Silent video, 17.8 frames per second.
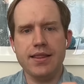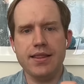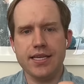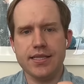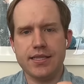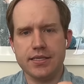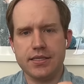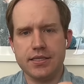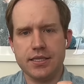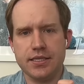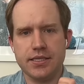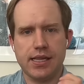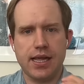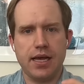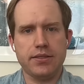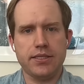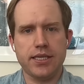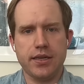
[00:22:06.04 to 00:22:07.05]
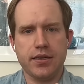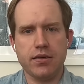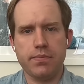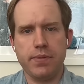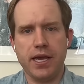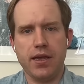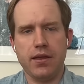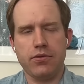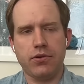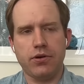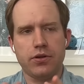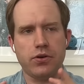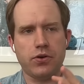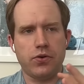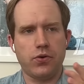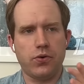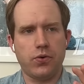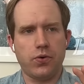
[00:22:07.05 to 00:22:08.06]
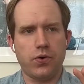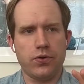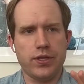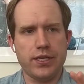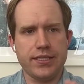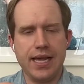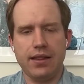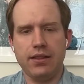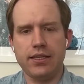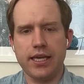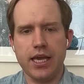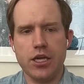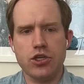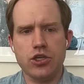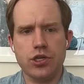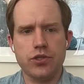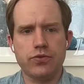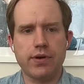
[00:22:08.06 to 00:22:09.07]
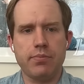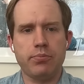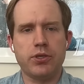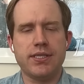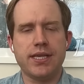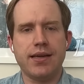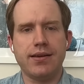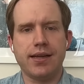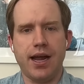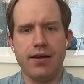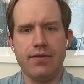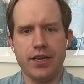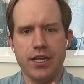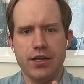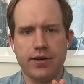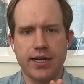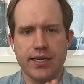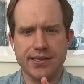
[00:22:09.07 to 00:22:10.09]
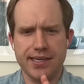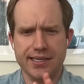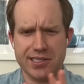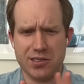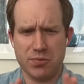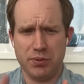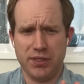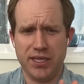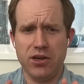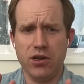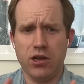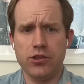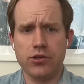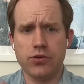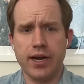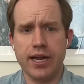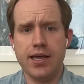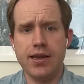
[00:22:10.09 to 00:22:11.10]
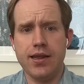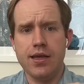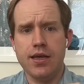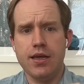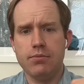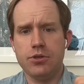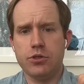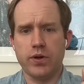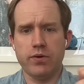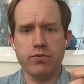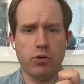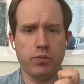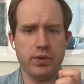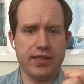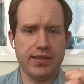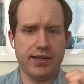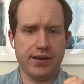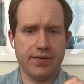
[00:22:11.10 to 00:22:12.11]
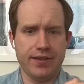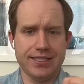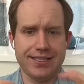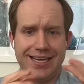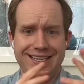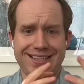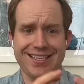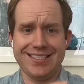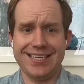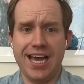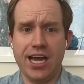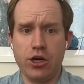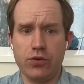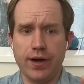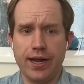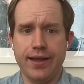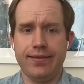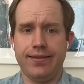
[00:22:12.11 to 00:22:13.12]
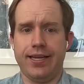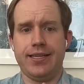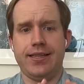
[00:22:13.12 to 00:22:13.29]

I think that this cloud seeding debate or these allegations represent kind of an interesting split on the right between what we think of as like the tech right,